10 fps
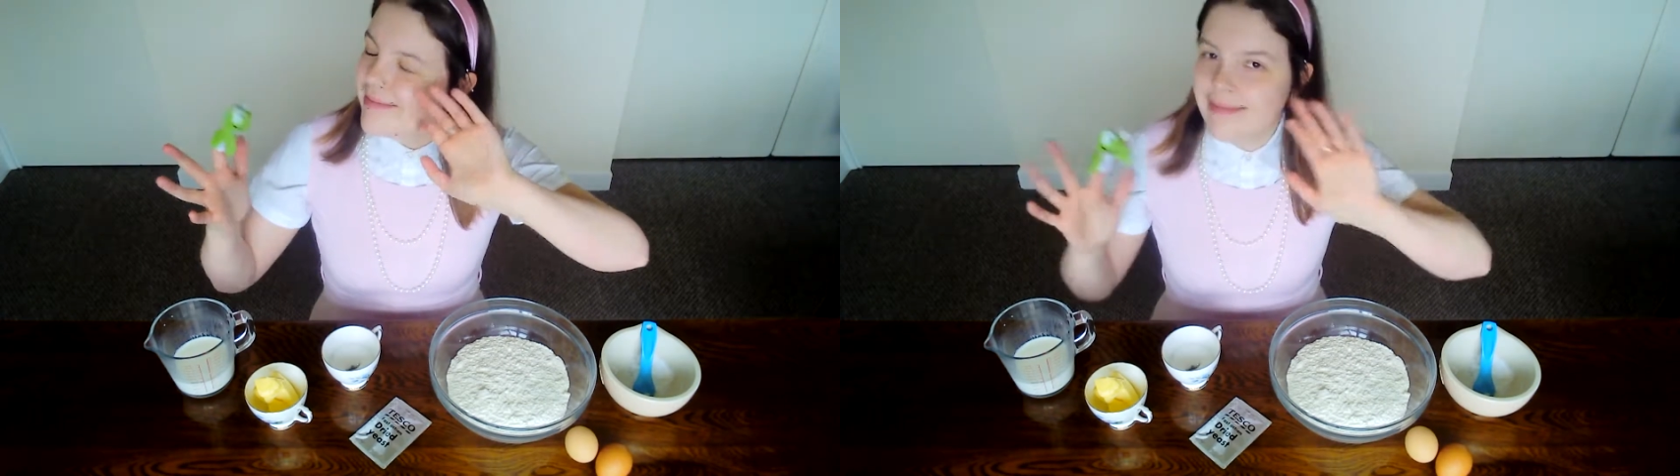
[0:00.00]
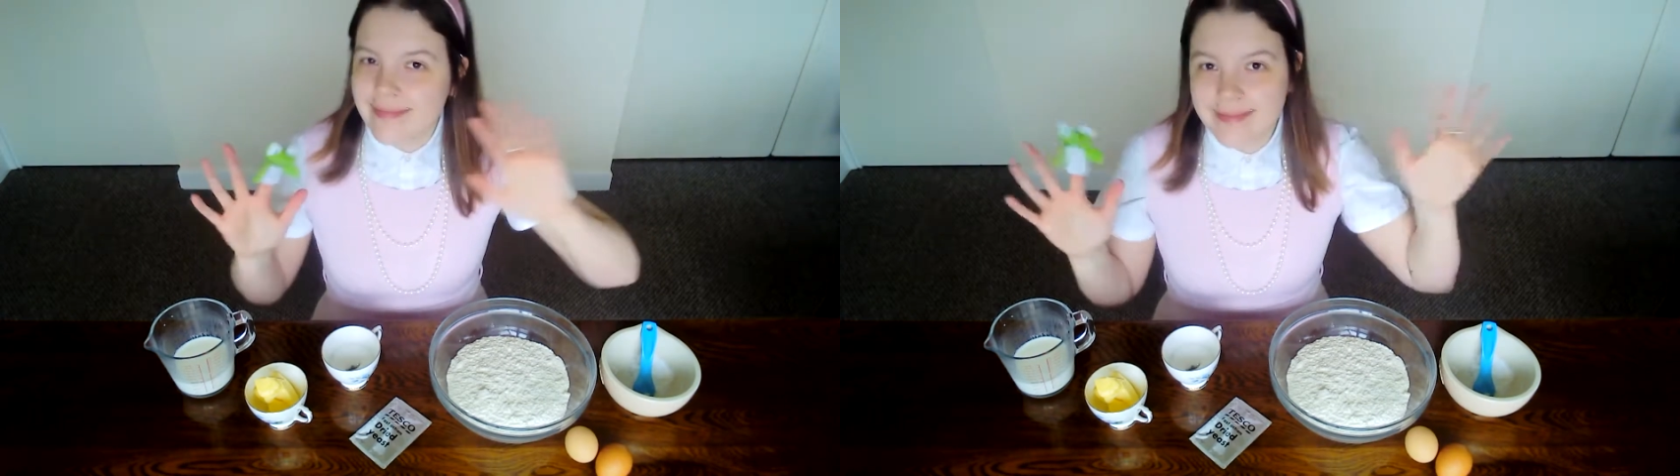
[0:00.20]

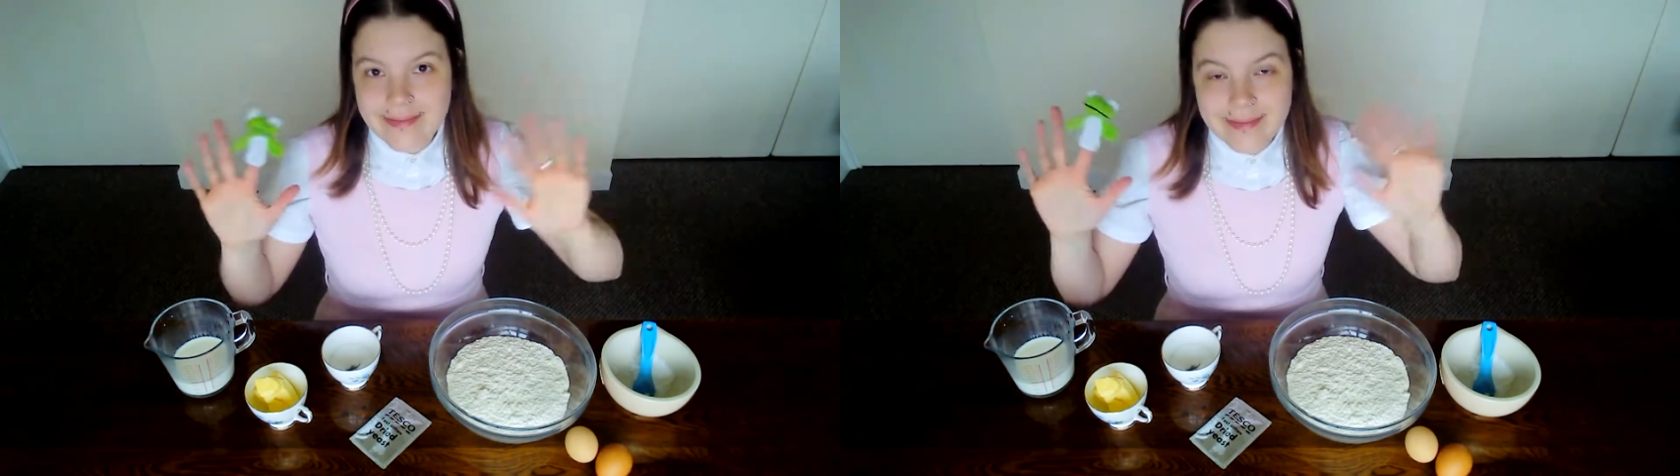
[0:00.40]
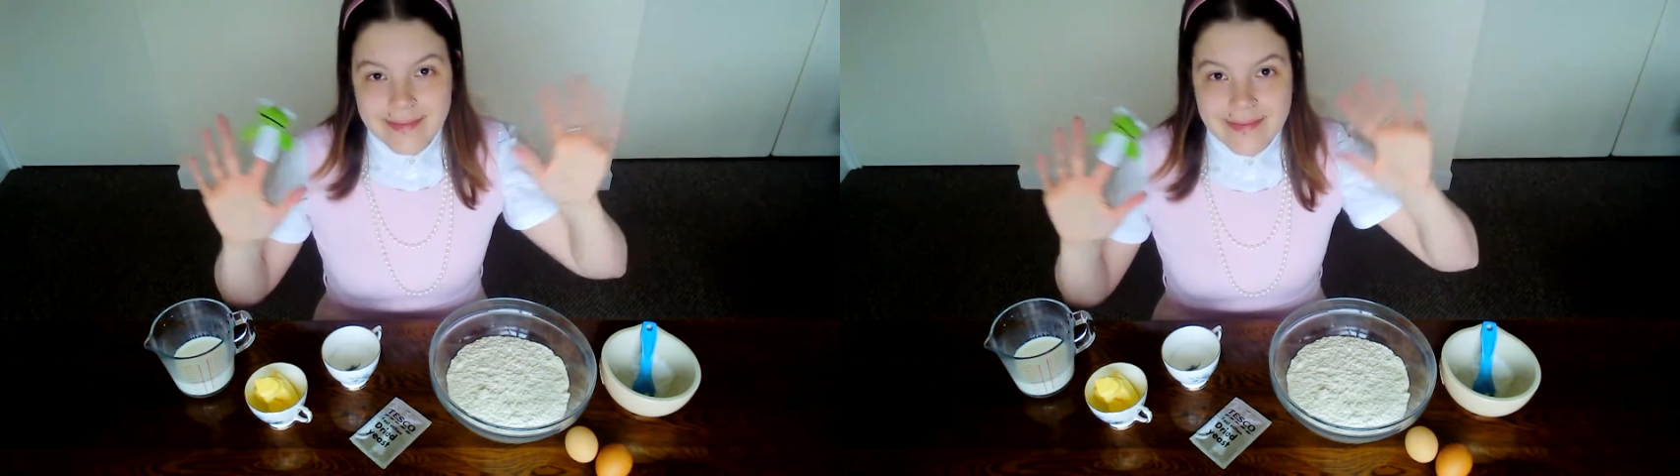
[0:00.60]
Bibbit.
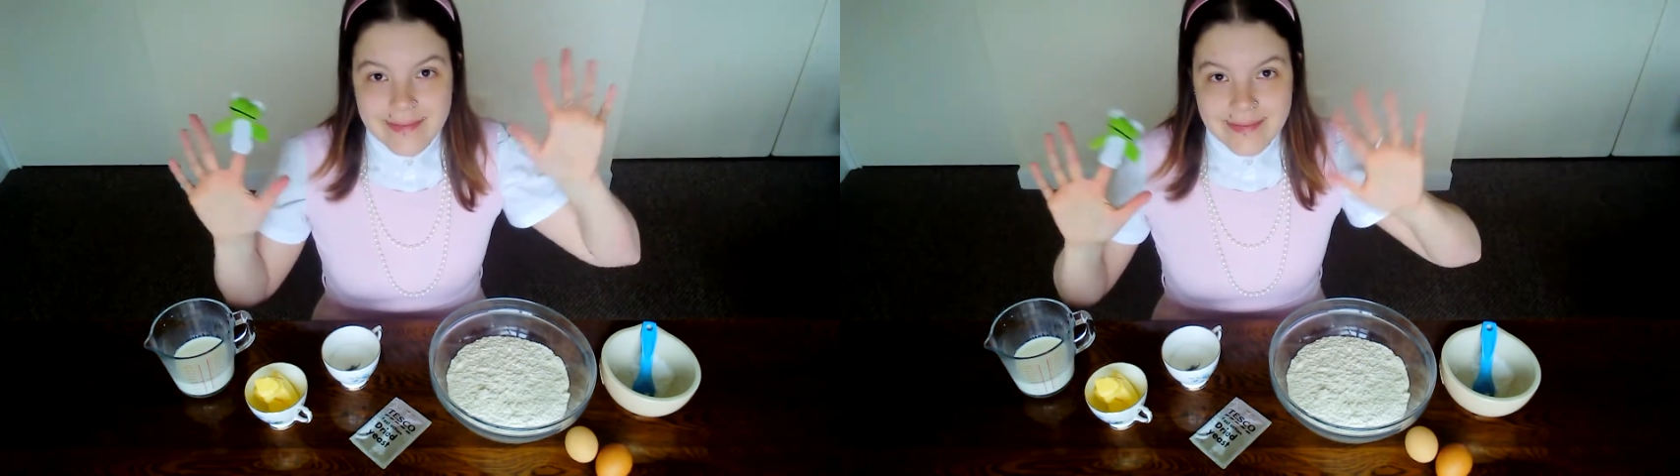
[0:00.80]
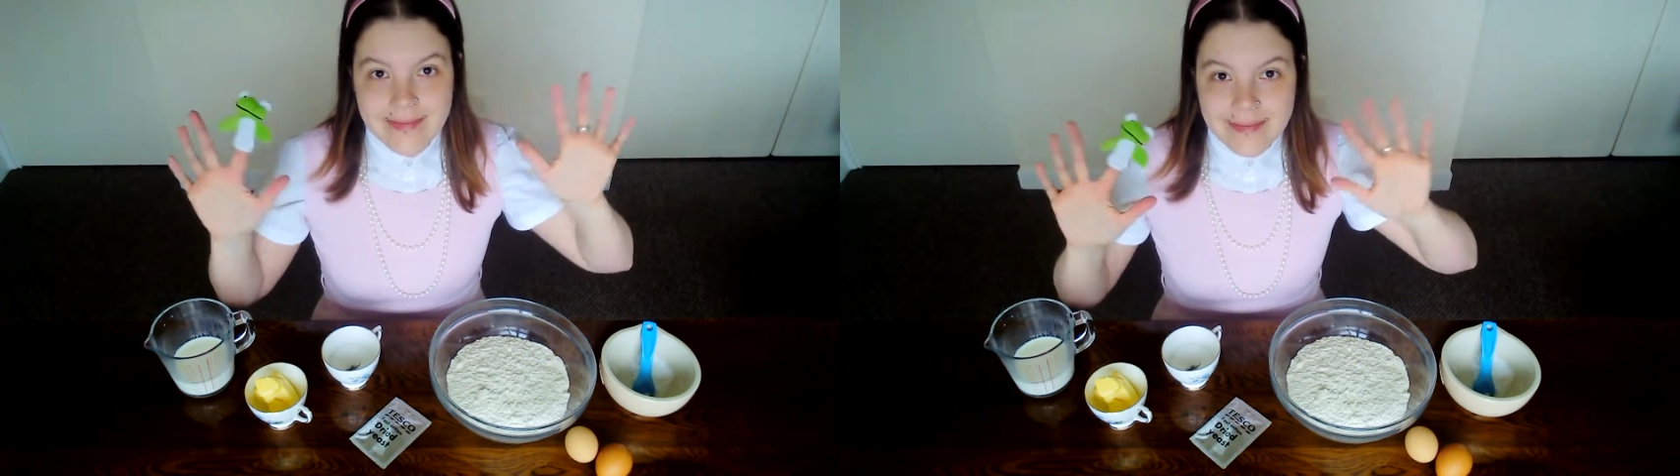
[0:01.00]

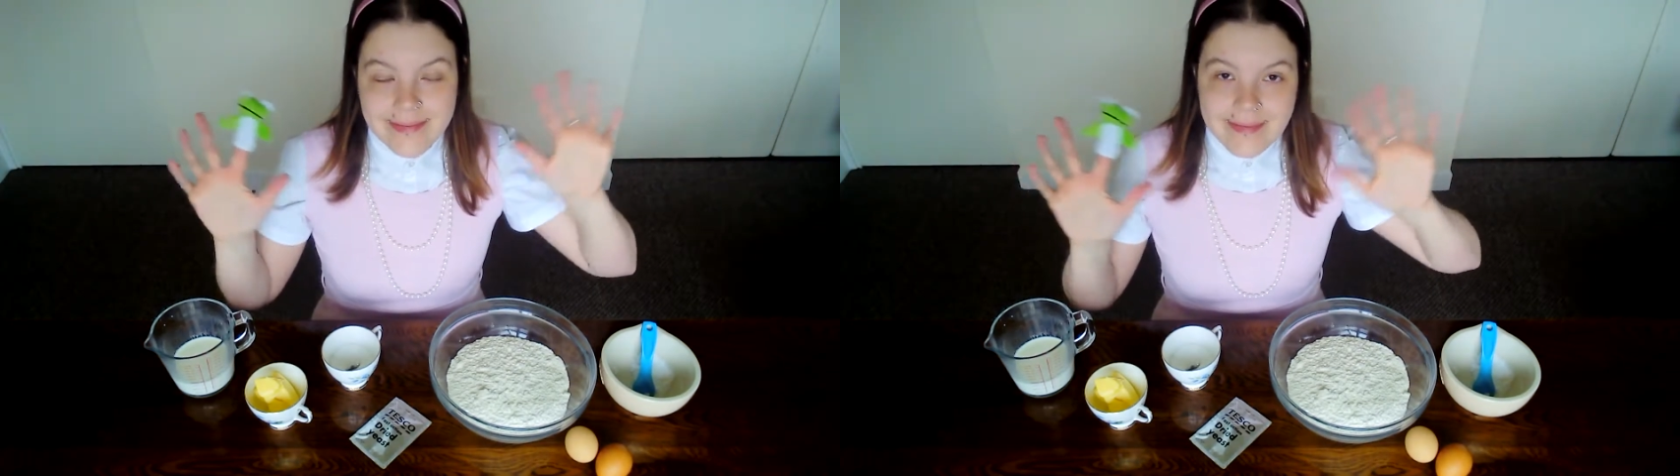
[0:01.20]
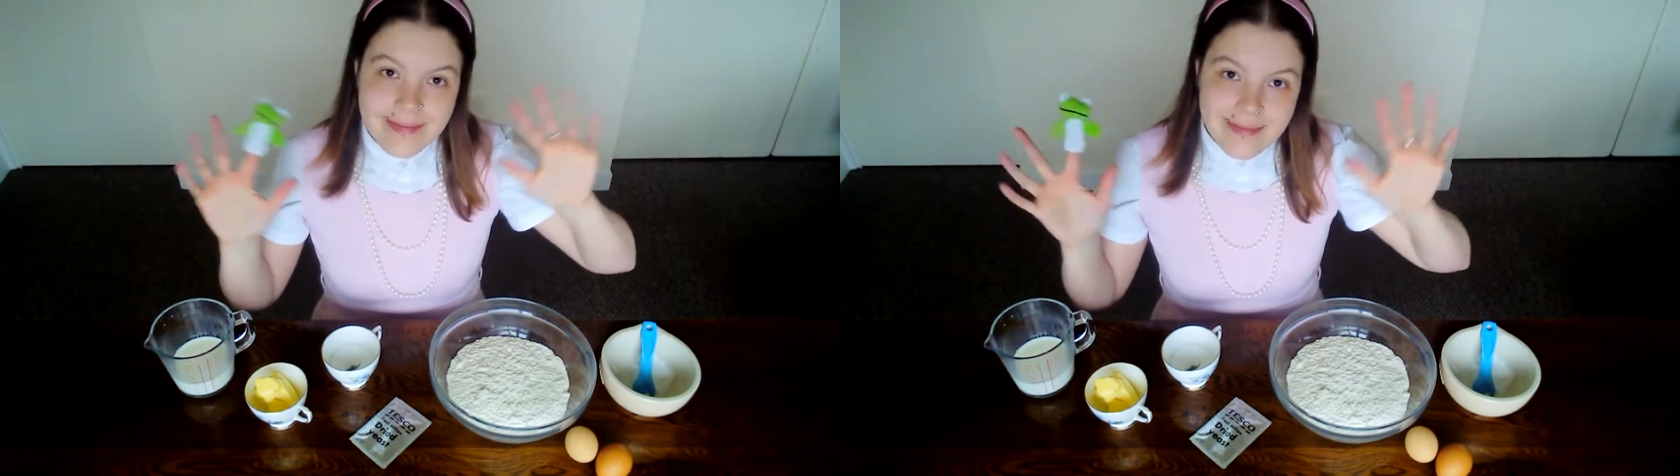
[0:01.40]

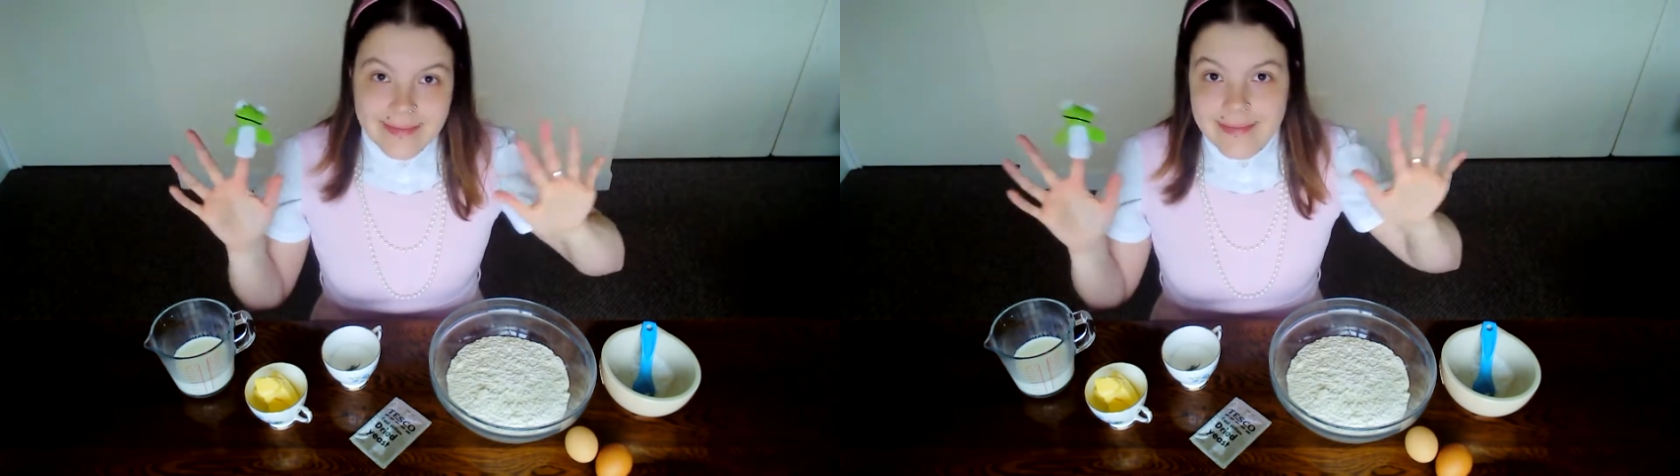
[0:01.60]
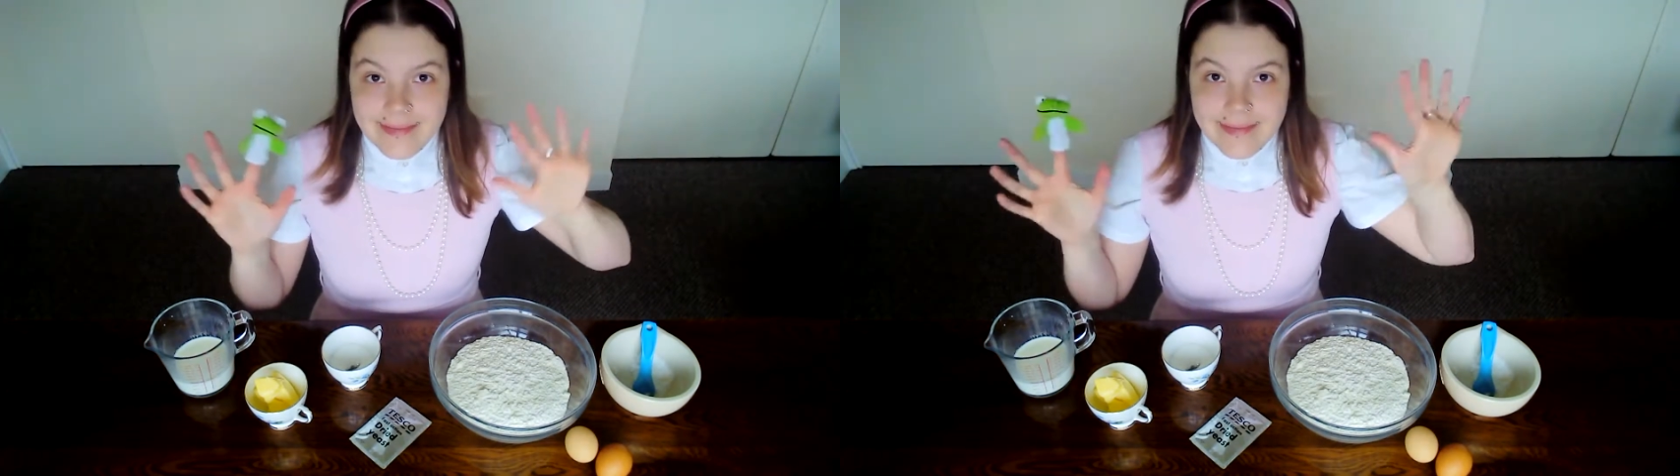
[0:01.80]
Say
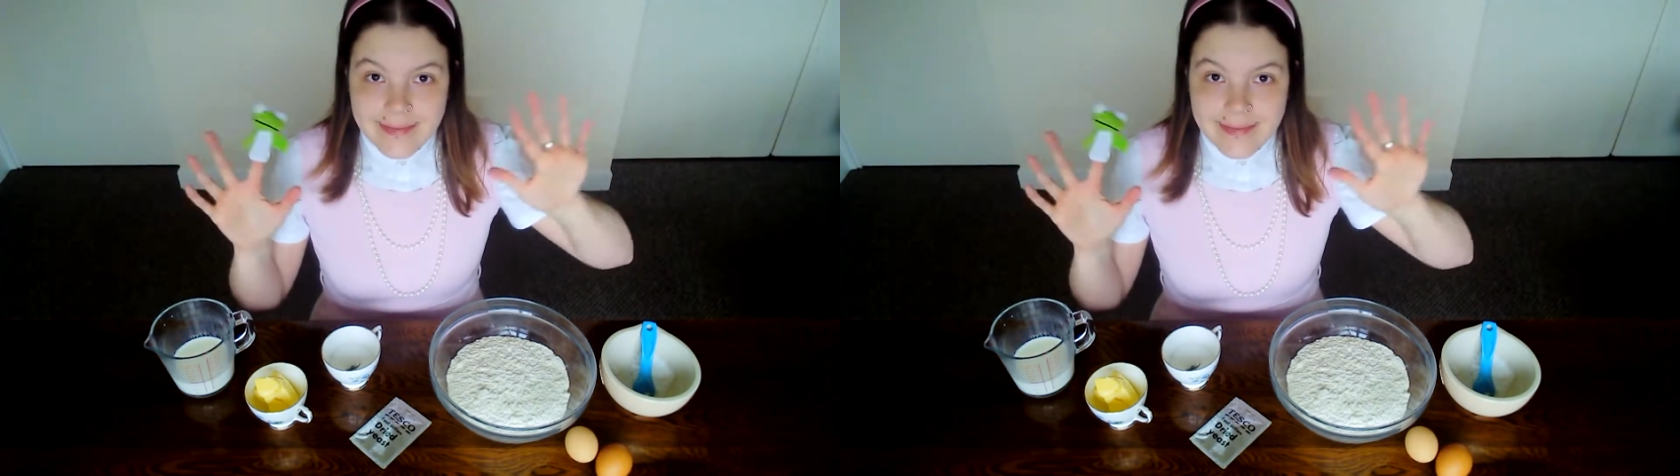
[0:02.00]
hello.